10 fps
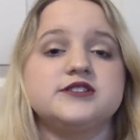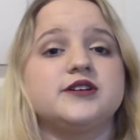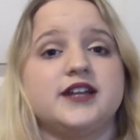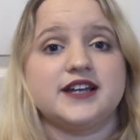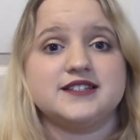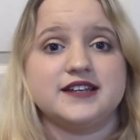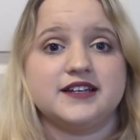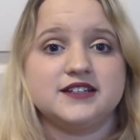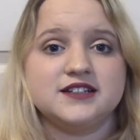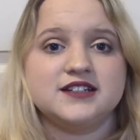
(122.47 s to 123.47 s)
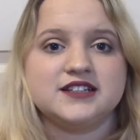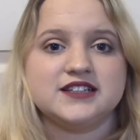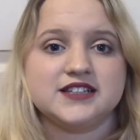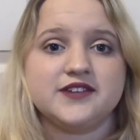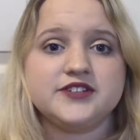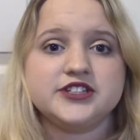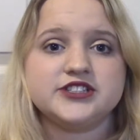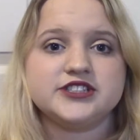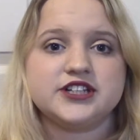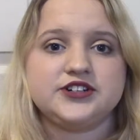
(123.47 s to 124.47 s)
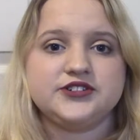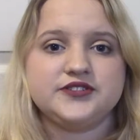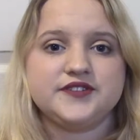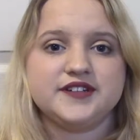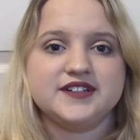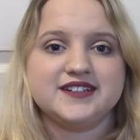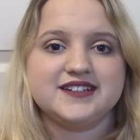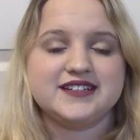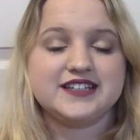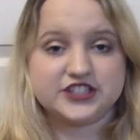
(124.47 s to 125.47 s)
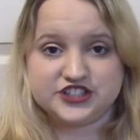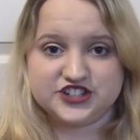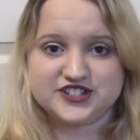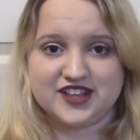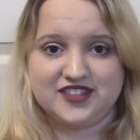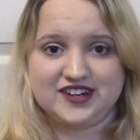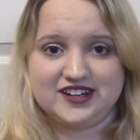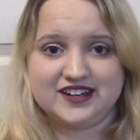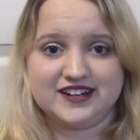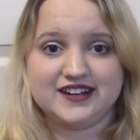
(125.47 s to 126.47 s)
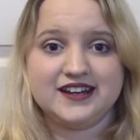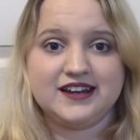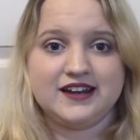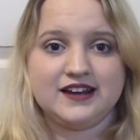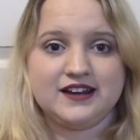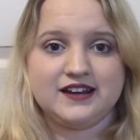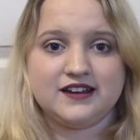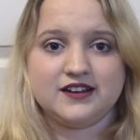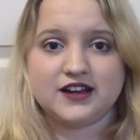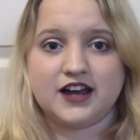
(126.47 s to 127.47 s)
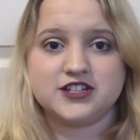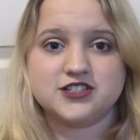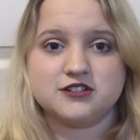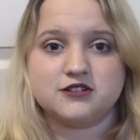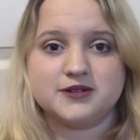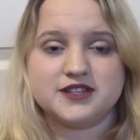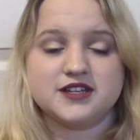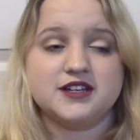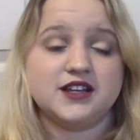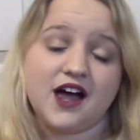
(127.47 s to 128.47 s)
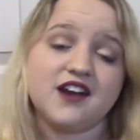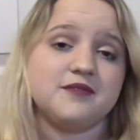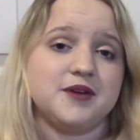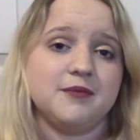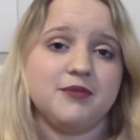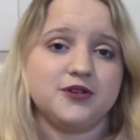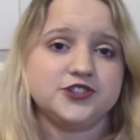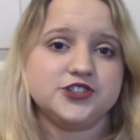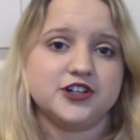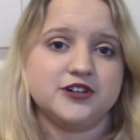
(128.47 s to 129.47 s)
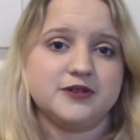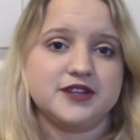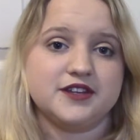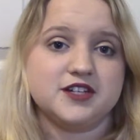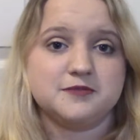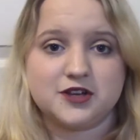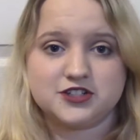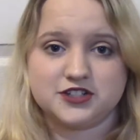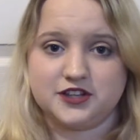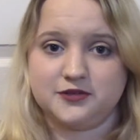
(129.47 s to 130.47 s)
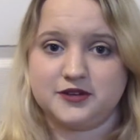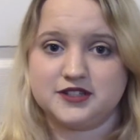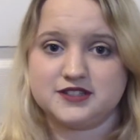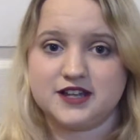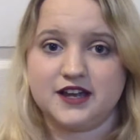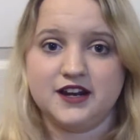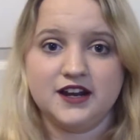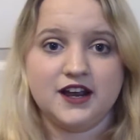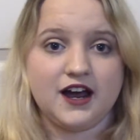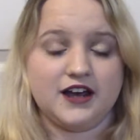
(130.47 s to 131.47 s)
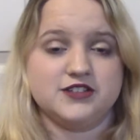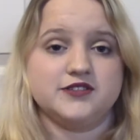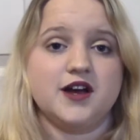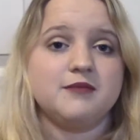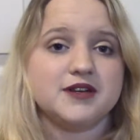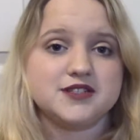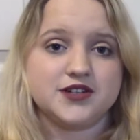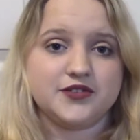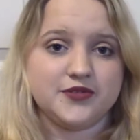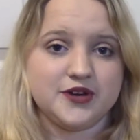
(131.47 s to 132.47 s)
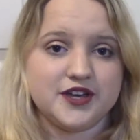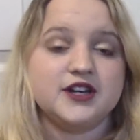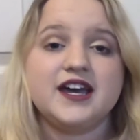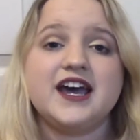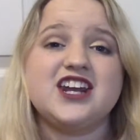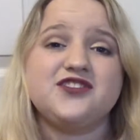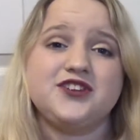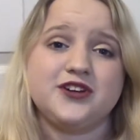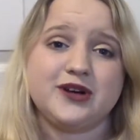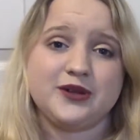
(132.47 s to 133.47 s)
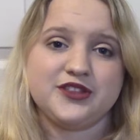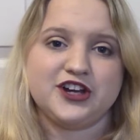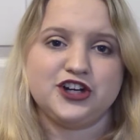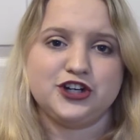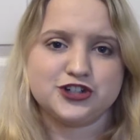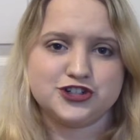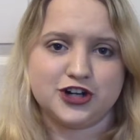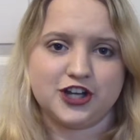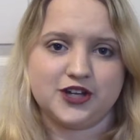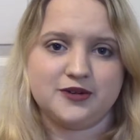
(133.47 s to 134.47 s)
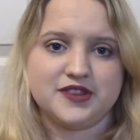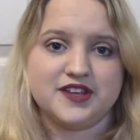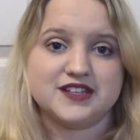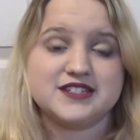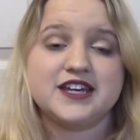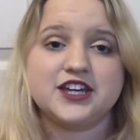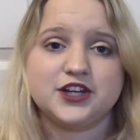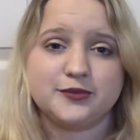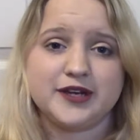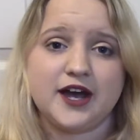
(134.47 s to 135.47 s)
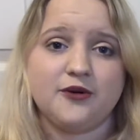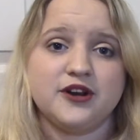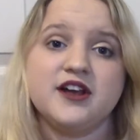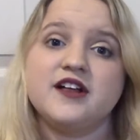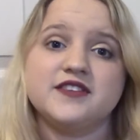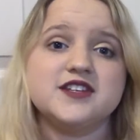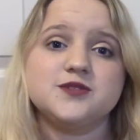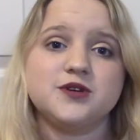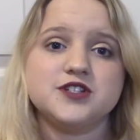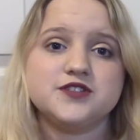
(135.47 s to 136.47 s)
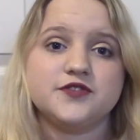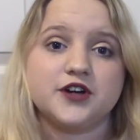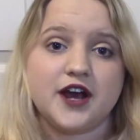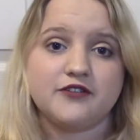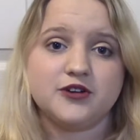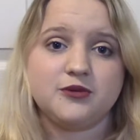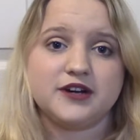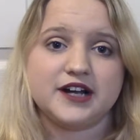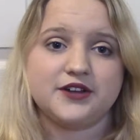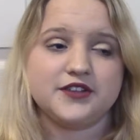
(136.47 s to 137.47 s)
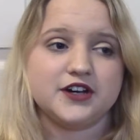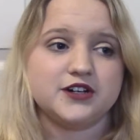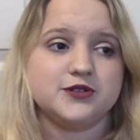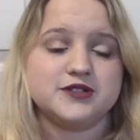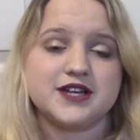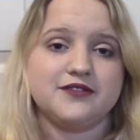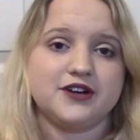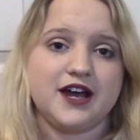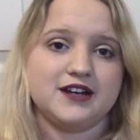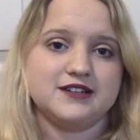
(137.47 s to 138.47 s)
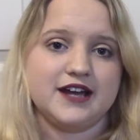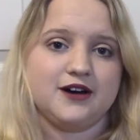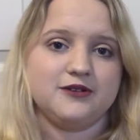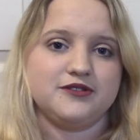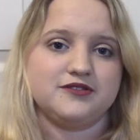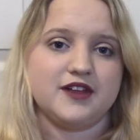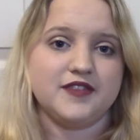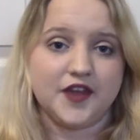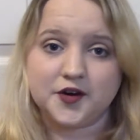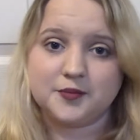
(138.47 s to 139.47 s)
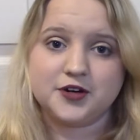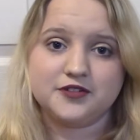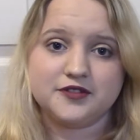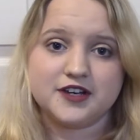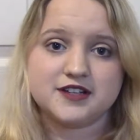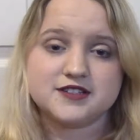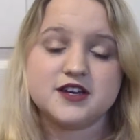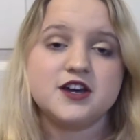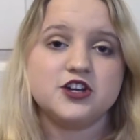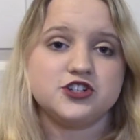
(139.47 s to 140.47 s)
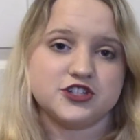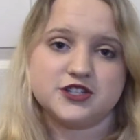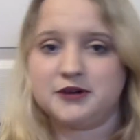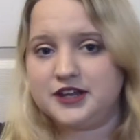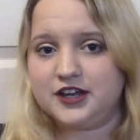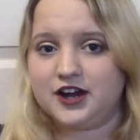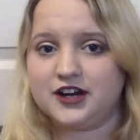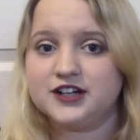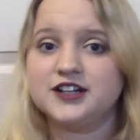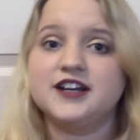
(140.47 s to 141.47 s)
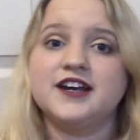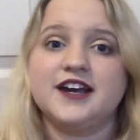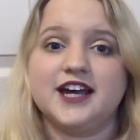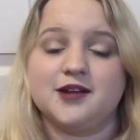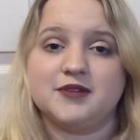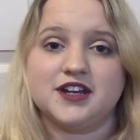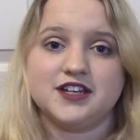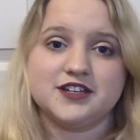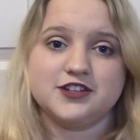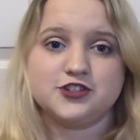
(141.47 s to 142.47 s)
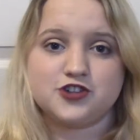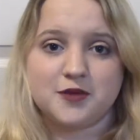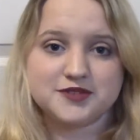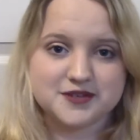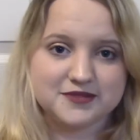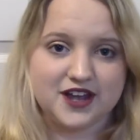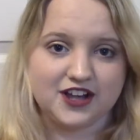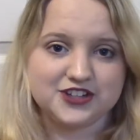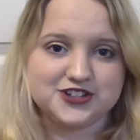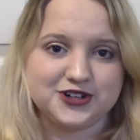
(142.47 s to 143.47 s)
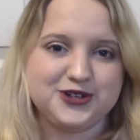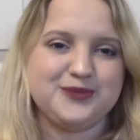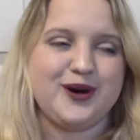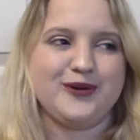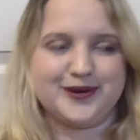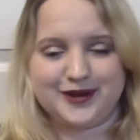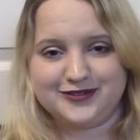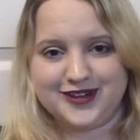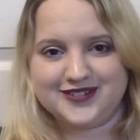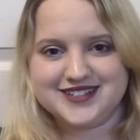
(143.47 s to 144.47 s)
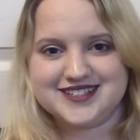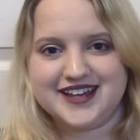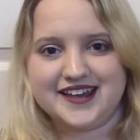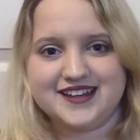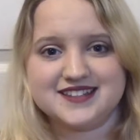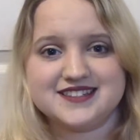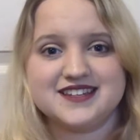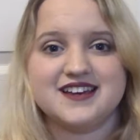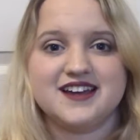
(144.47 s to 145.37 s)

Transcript: So I said, loving yourself, easier said than done. I struggle with it, a lot of people struggle with it, especially the ones that I surround myself with. And if you're out there and you're struggling with this, hear me out. This one's for everyone out there who has ever had a doubt that they are perfect just the way they are. And I'm going to drop some knowledge on you about one of my favorite sayings.